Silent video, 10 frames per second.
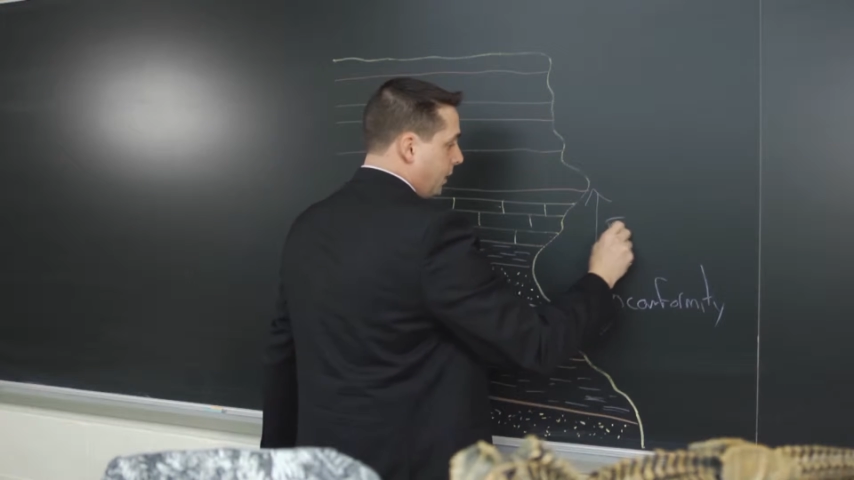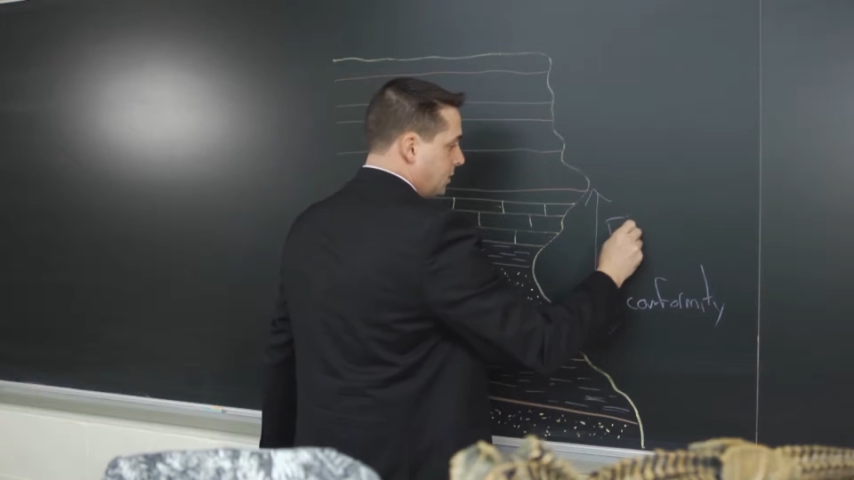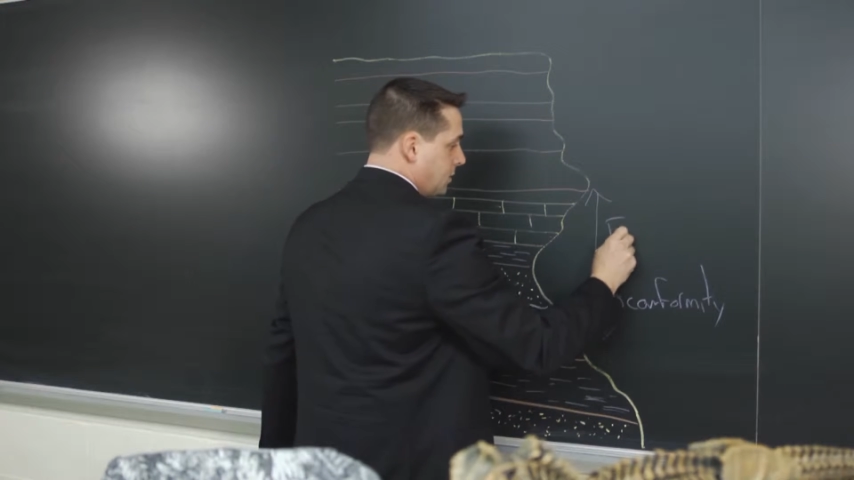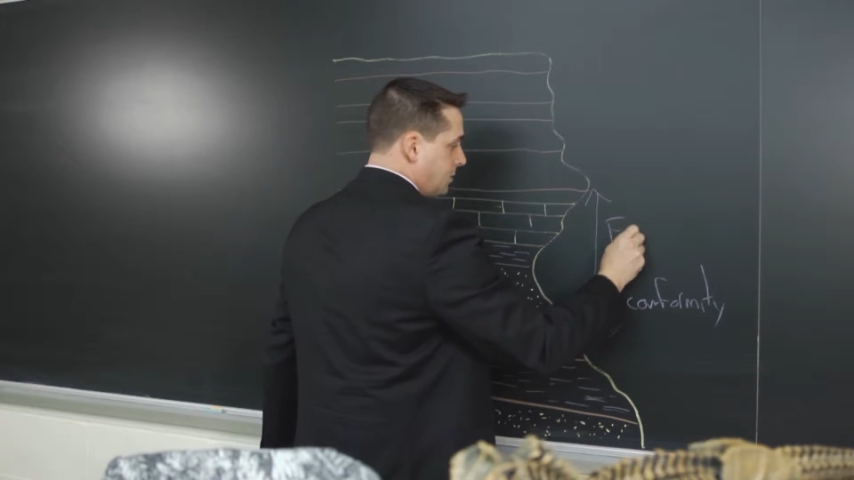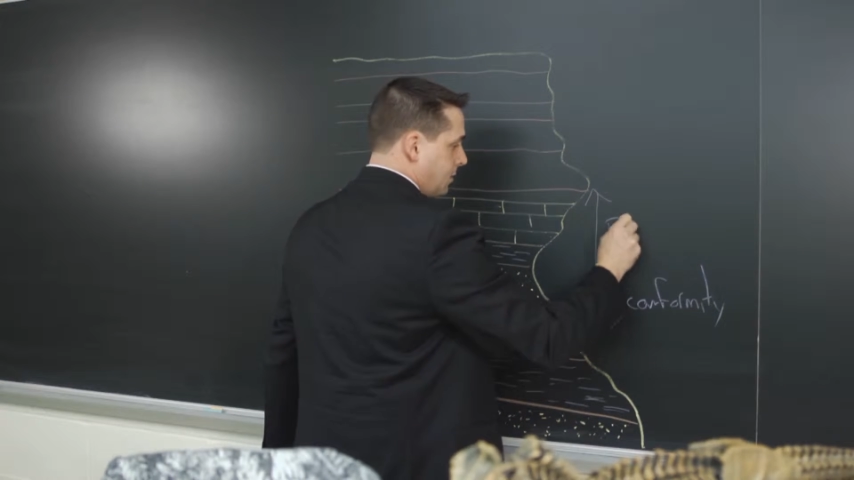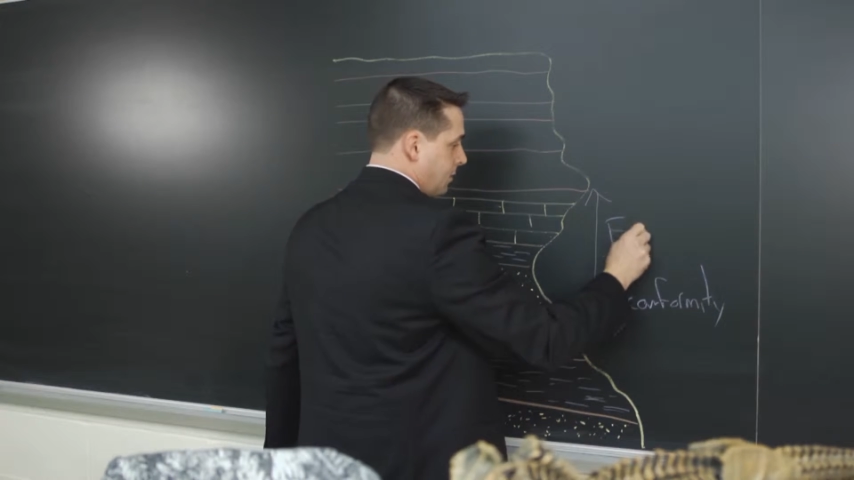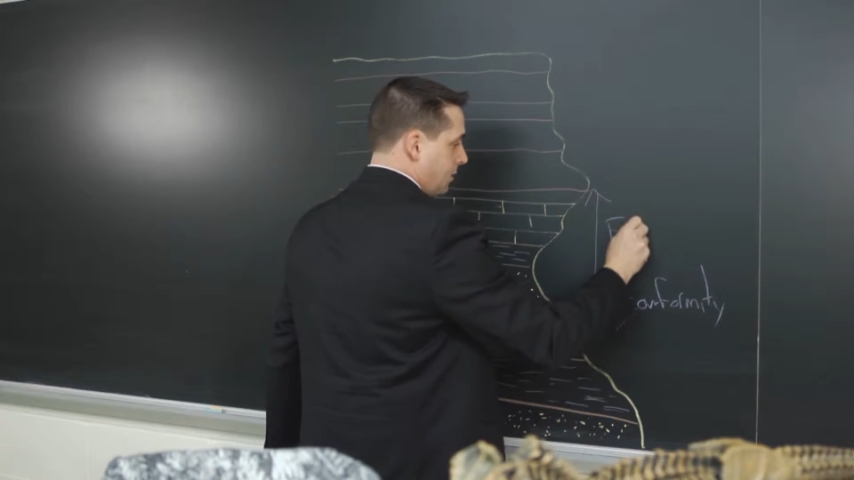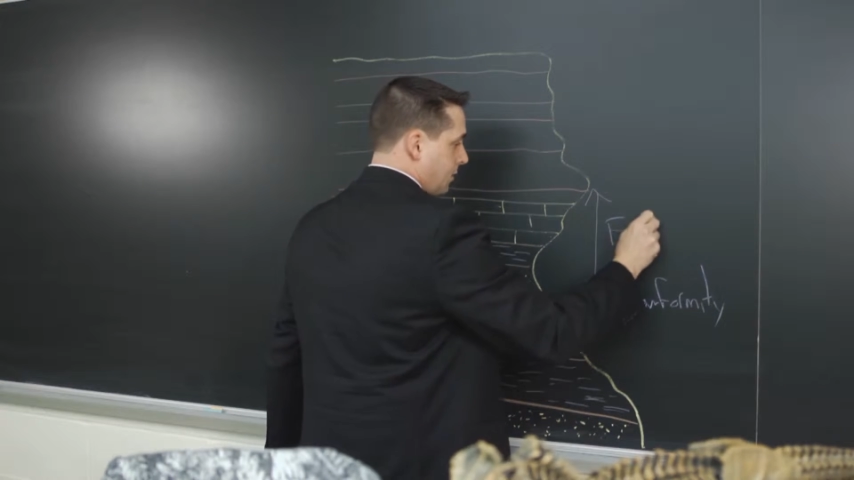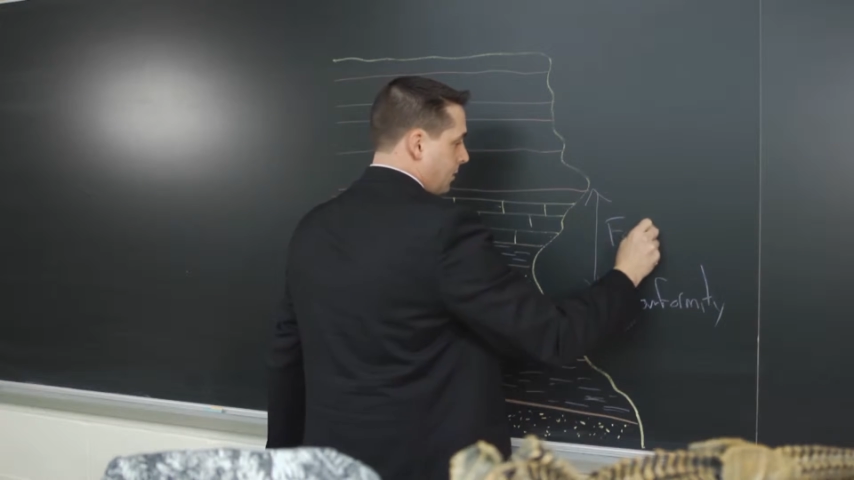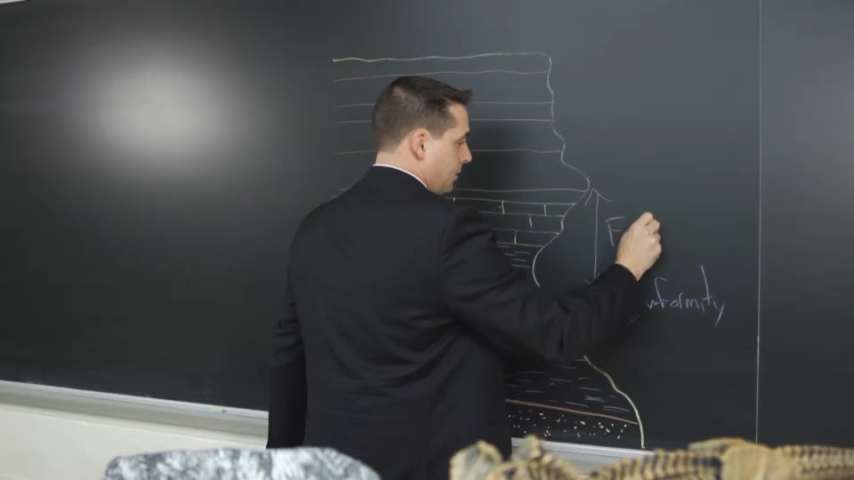College to
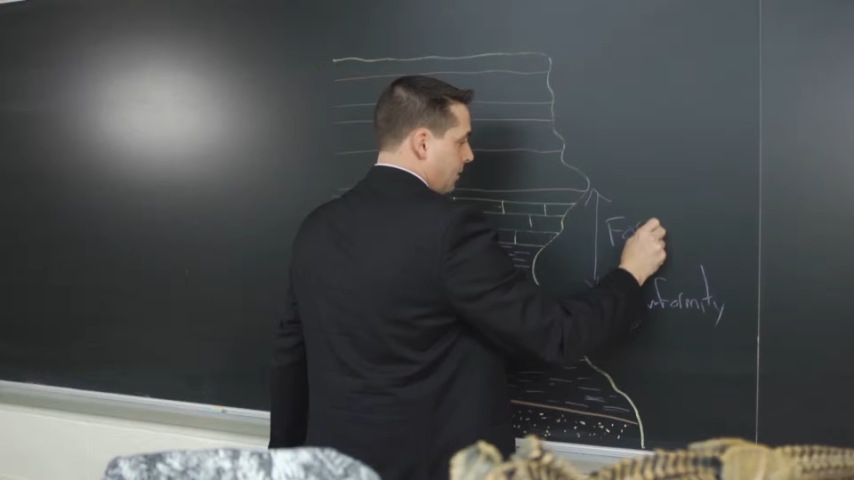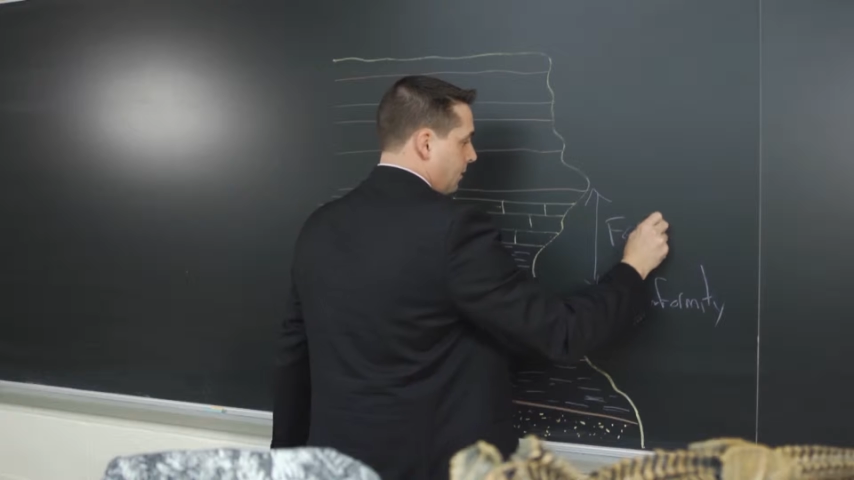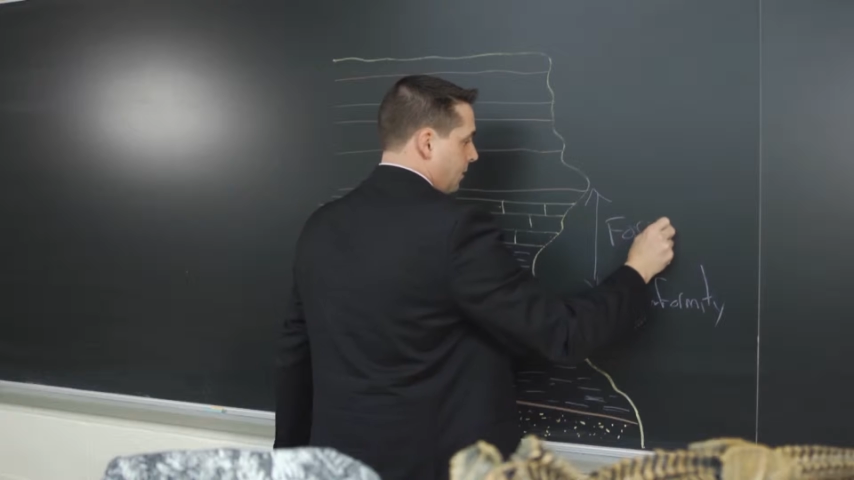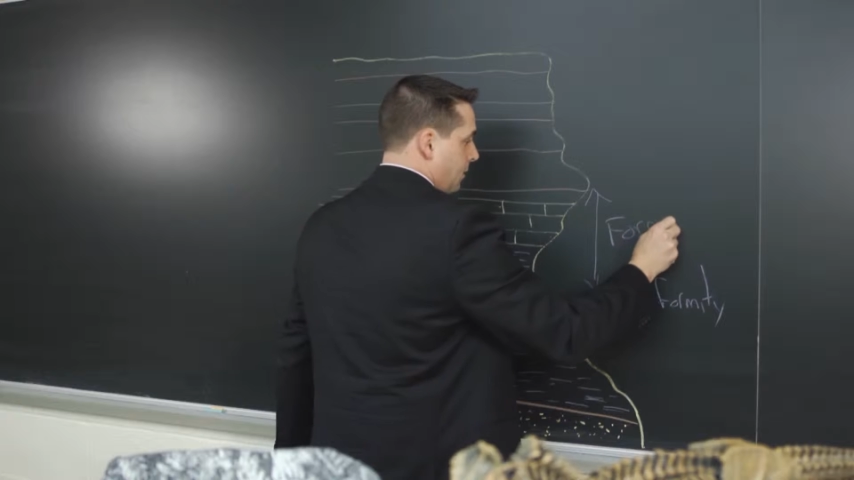determine